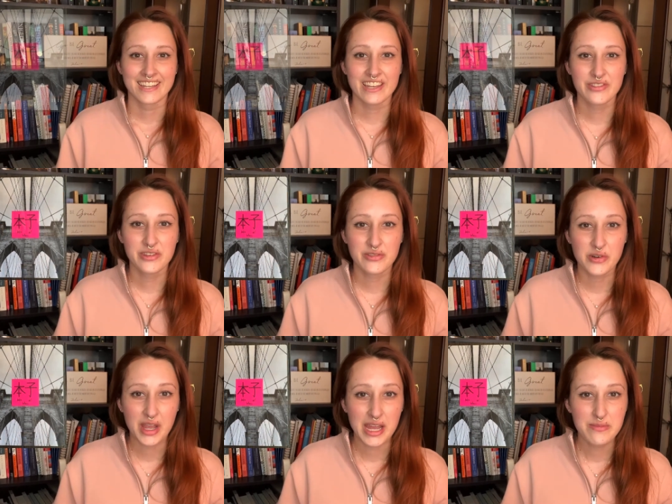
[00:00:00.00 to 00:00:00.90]
If the
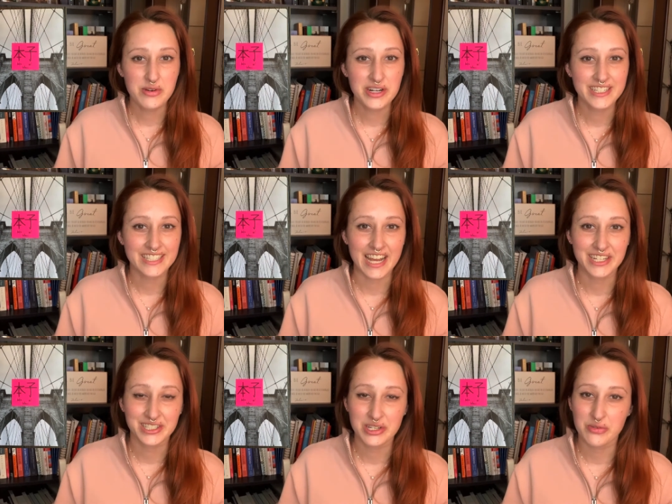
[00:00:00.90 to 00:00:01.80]
vocab word is
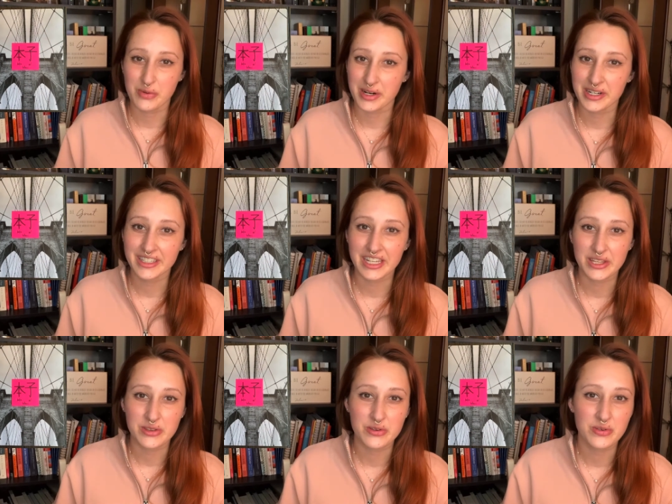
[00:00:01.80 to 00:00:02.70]
actually a word that
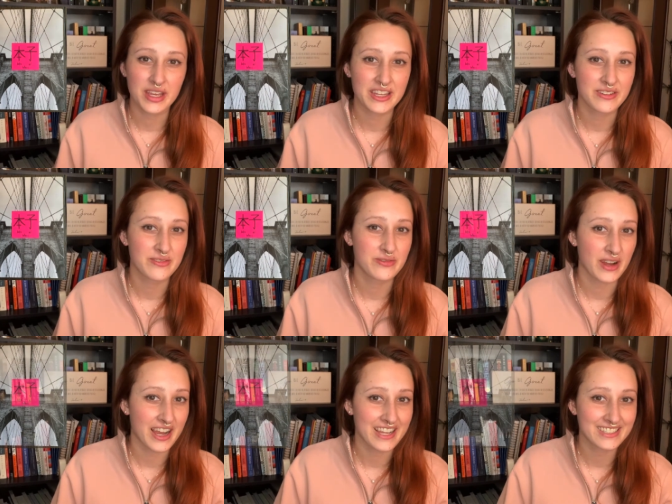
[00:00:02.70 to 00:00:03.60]
you can
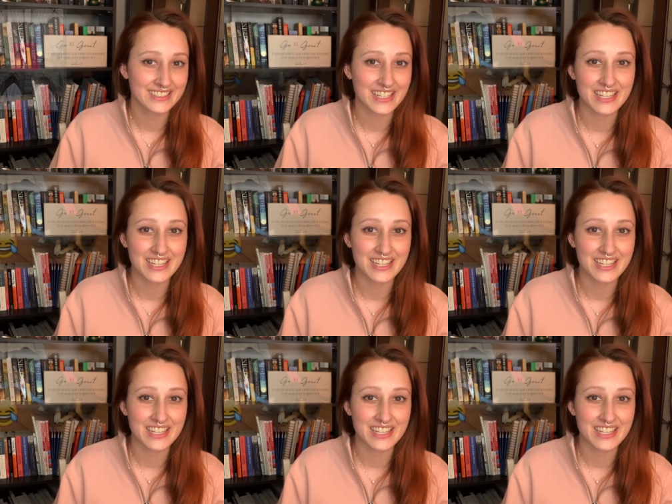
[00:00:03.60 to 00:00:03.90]
find